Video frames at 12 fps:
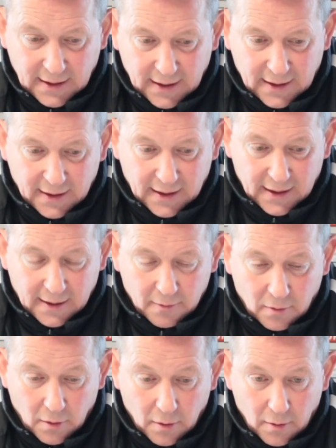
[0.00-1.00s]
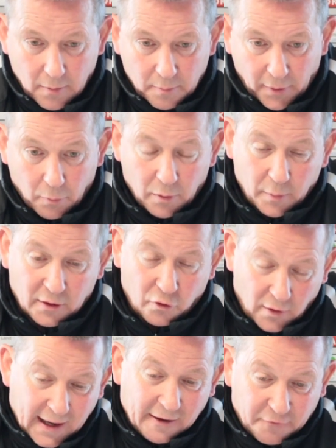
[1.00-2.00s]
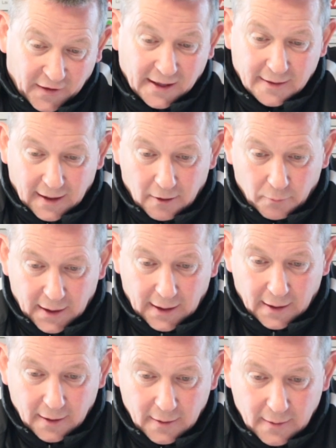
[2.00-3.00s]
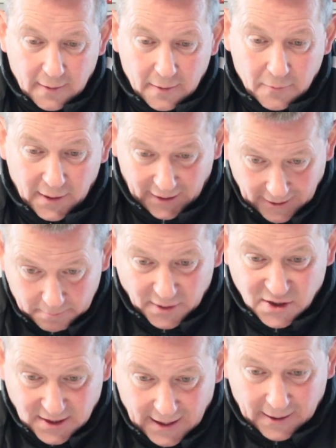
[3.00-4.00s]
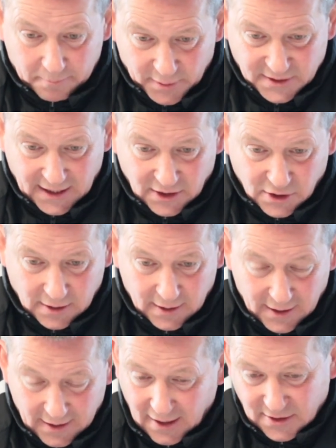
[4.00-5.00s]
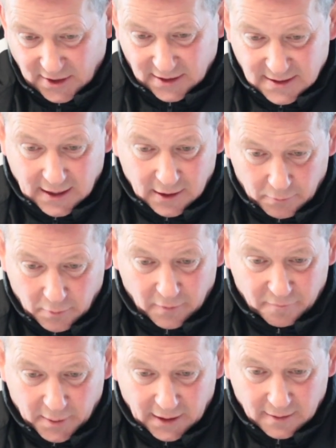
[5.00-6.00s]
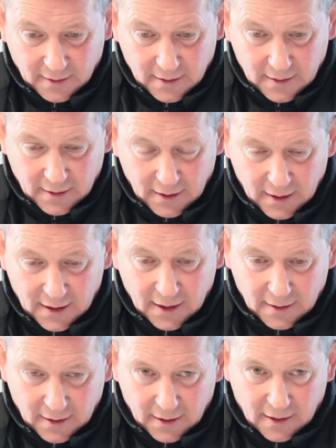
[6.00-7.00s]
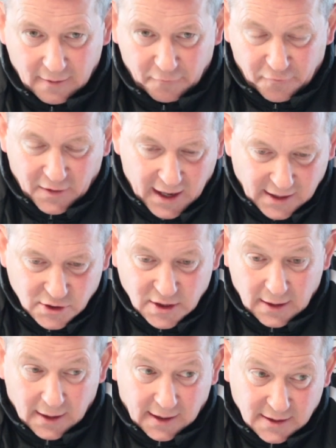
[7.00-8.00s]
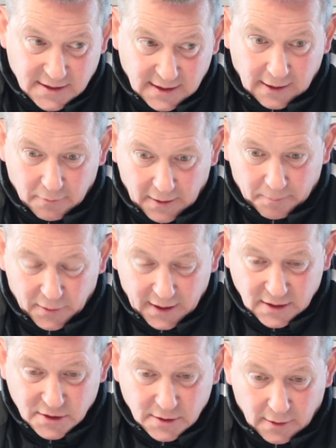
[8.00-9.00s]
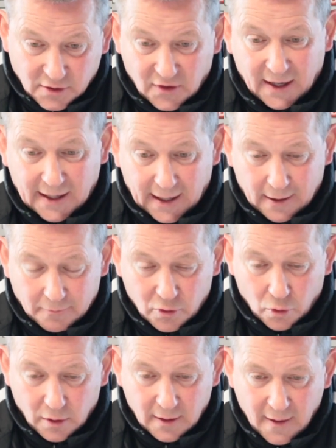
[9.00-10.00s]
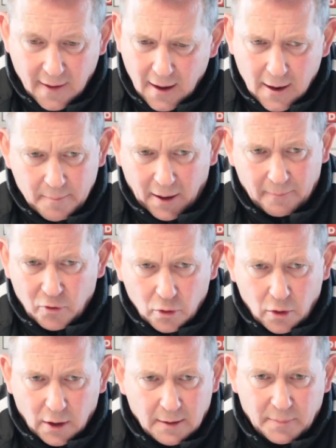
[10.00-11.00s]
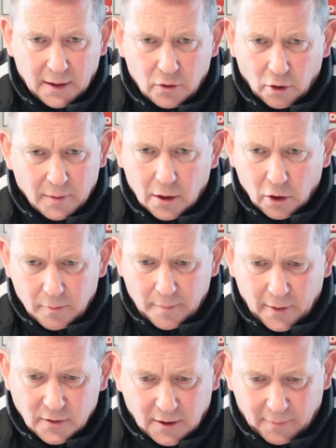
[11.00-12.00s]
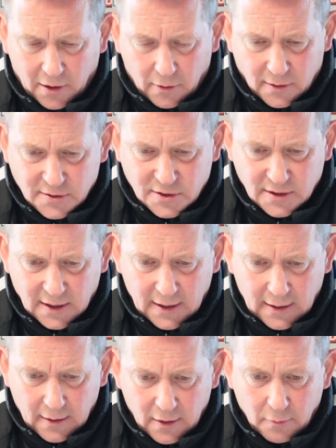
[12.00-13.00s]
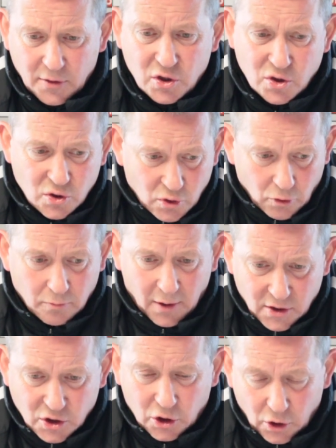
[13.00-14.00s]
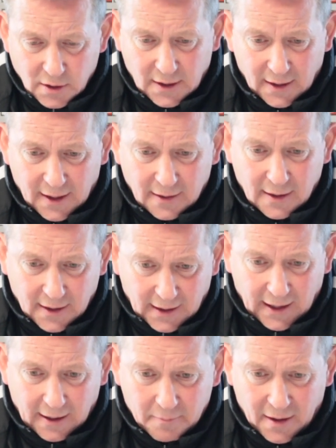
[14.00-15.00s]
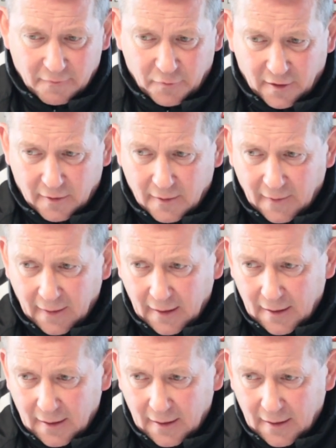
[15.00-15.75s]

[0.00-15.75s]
But when we're trying to find that way, we can't be slacking possession. And that's exactly what we've been. And it flattens you. And I can see it with the players. I try to get them going. But I'm not going to be doom and gloom about it, because there was so much good going into the game, and for